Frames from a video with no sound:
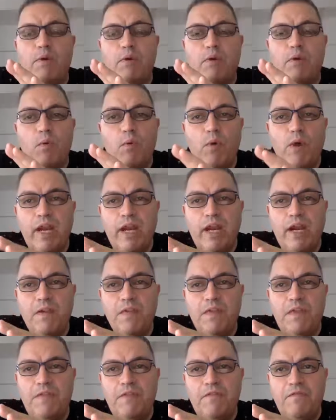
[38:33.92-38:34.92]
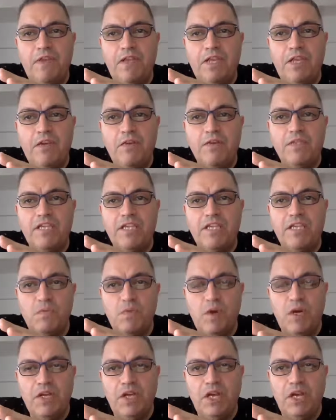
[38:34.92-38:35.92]
we're aware that the video says
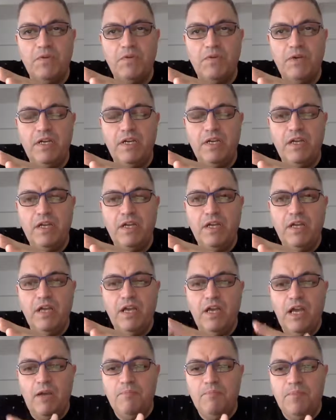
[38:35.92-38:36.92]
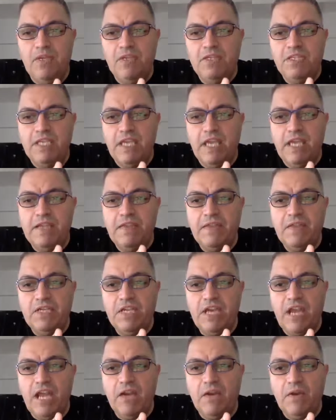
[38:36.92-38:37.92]
100. Uh, Bill said in the
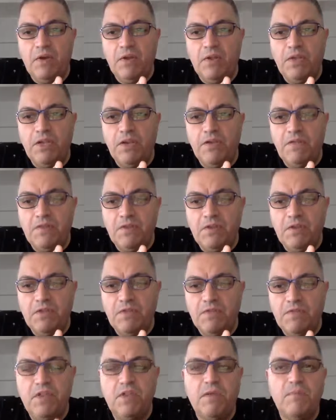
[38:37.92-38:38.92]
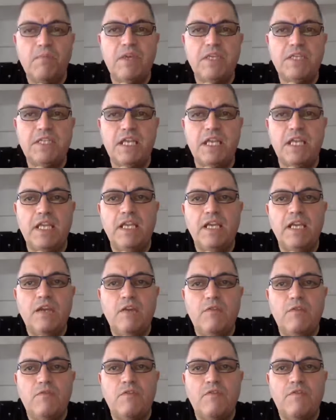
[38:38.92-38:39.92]
chat earlier, for those of you that missed it,
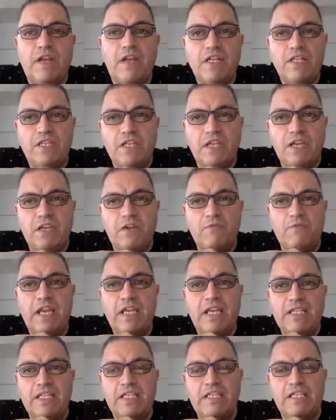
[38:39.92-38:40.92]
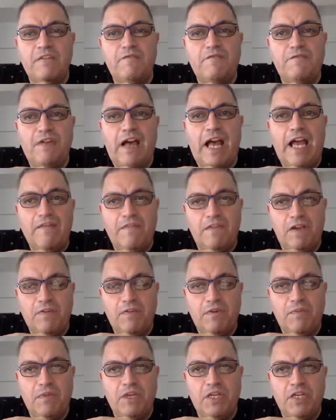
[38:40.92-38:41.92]
we're eventually going to raise it to
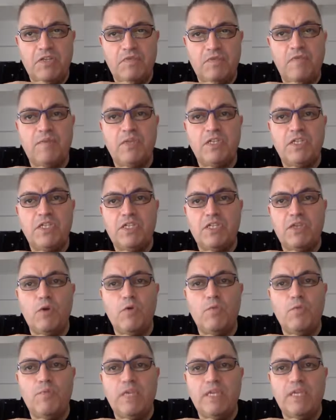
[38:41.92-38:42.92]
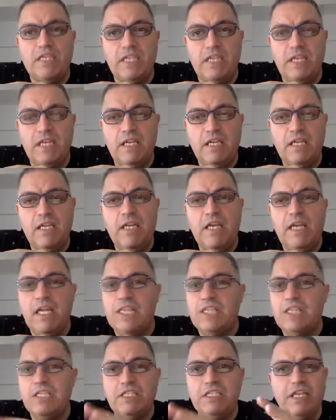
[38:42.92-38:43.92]
500 because we've been so busy.
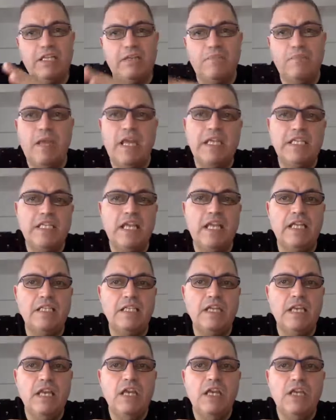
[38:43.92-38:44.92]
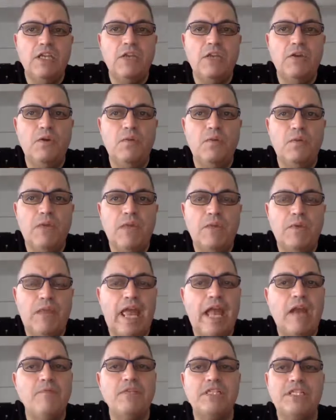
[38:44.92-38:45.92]
It just doesn't make sense. You know, when, when
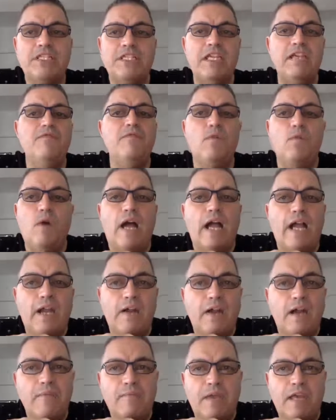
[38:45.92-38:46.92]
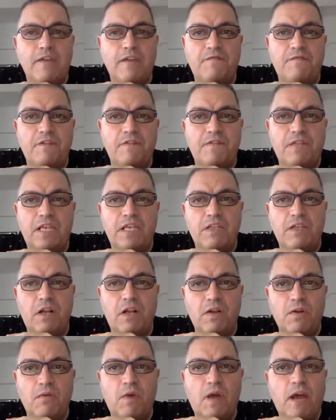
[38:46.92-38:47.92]
I receive a wire, I pay a
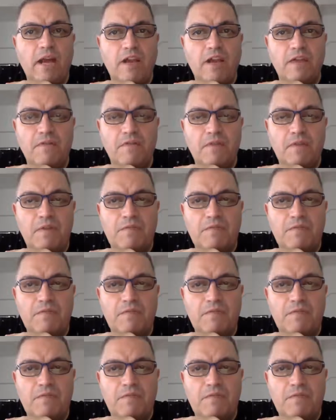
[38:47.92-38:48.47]
$15 wire